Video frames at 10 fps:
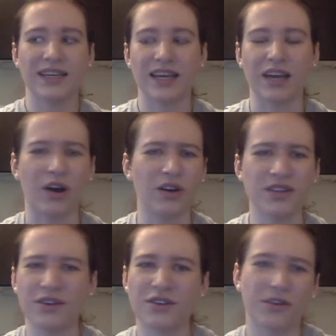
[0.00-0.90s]

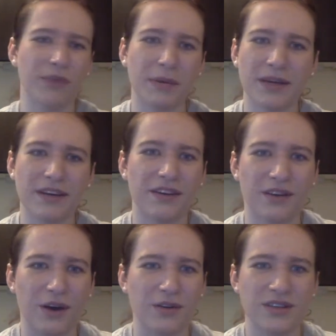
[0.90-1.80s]
also there may be, you
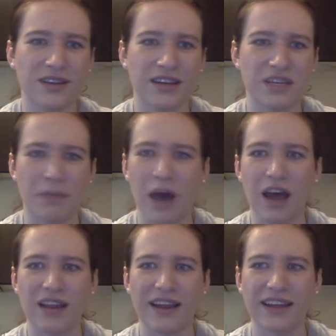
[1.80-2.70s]
know, a
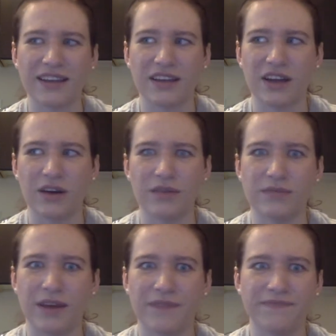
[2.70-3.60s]
spot like, you know,
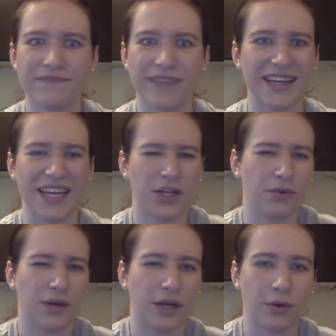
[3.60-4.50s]
an
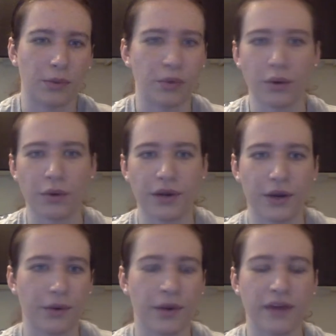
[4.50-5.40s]
eatery or a brewery
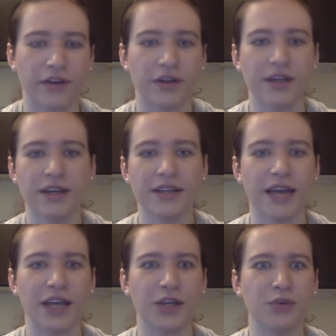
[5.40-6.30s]
or whatever
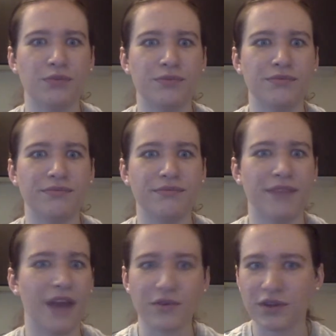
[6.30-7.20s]
that you
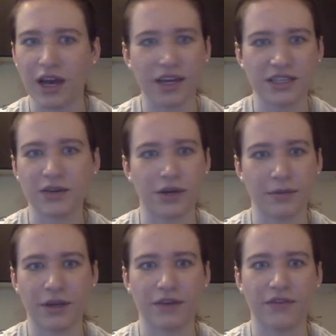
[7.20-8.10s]
never thought it was going to
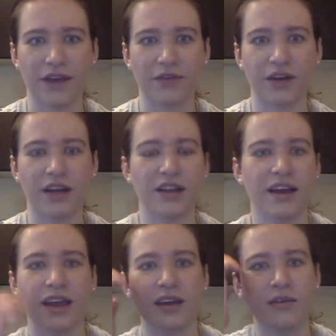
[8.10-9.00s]
be your favorite.
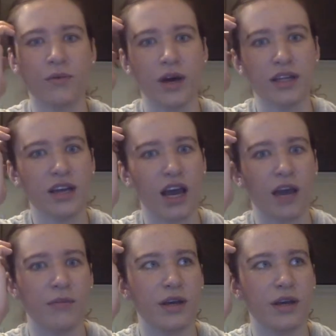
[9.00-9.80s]
Like one time,